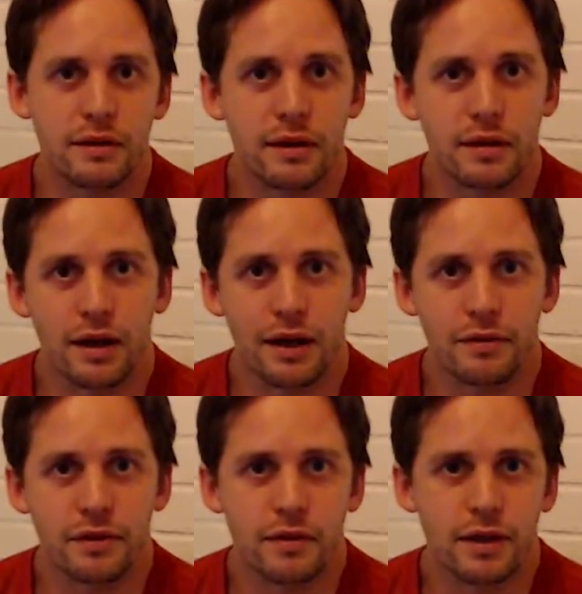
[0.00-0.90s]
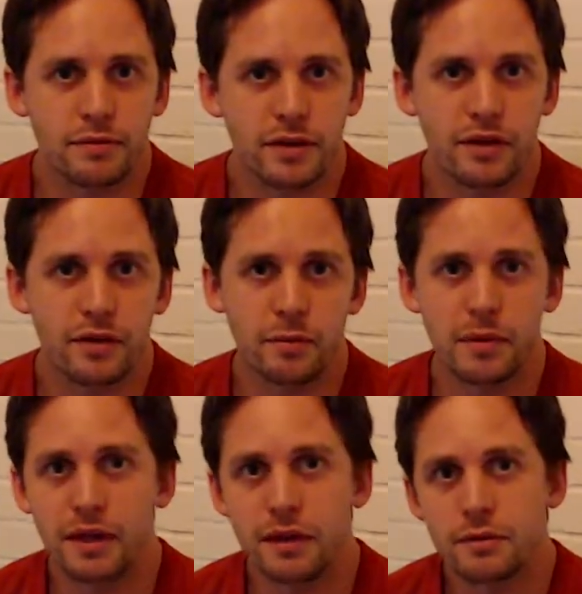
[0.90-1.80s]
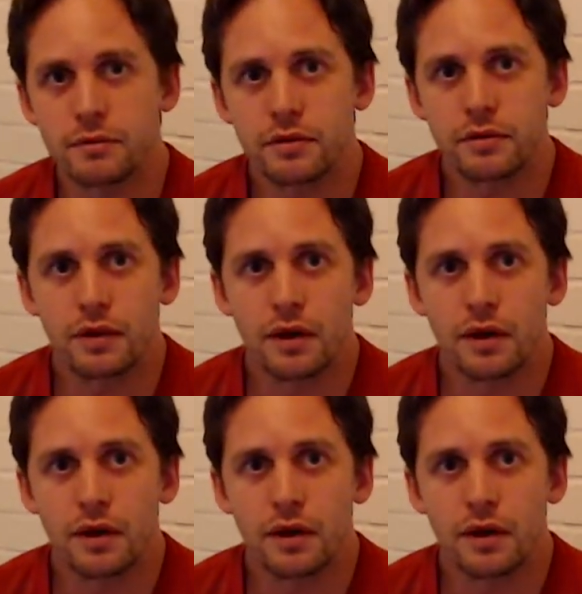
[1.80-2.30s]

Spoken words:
and obviously I'm changing mediums.